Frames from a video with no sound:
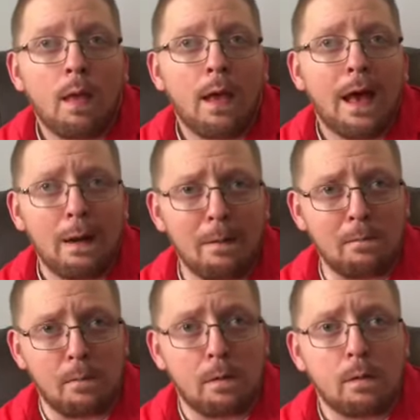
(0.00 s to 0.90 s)

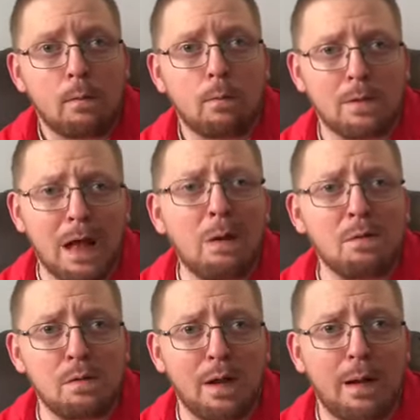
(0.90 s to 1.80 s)
However, what I
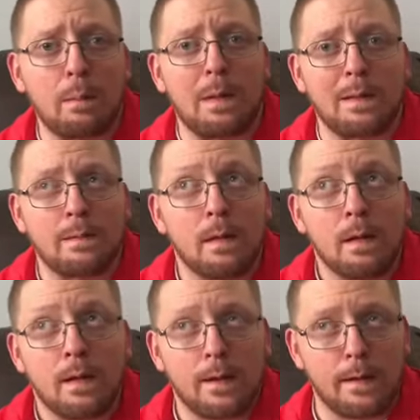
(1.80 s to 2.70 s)
would recommend
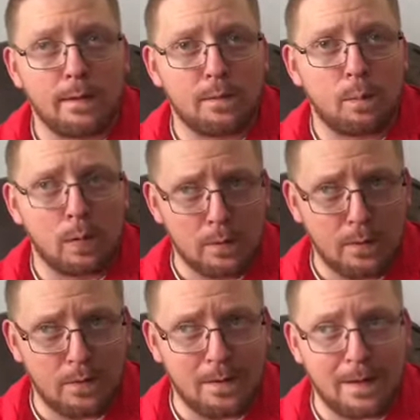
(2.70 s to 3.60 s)
is
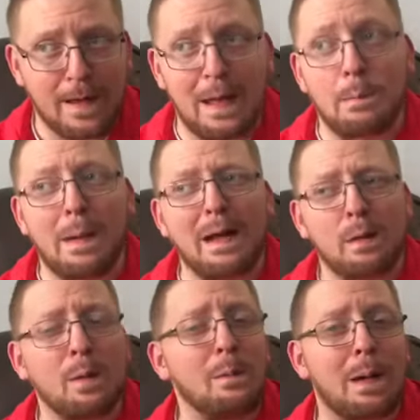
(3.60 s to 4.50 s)
purchasing a
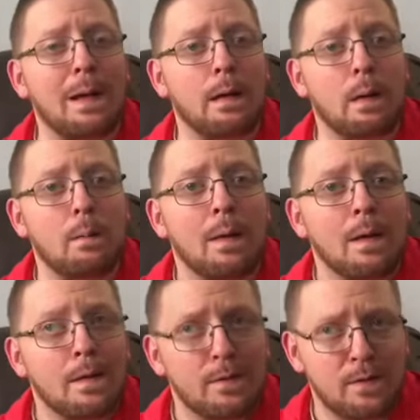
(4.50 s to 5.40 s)
battery backup
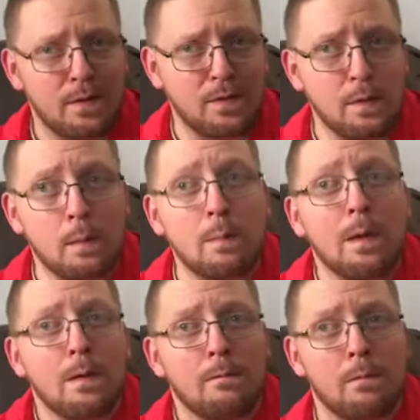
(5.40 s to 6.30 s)
system
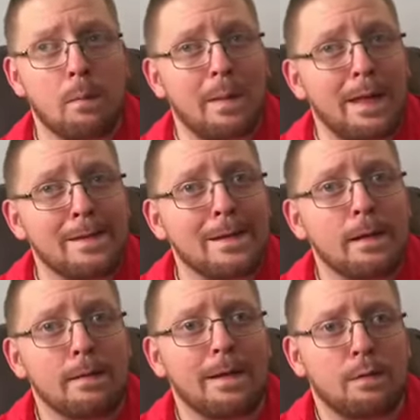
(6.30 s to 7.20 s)
from any
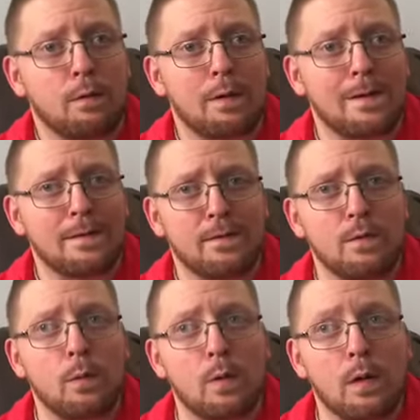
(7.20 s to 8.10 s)
electronic
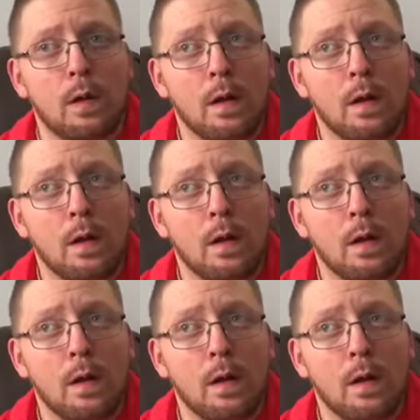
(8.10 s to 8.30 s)
store.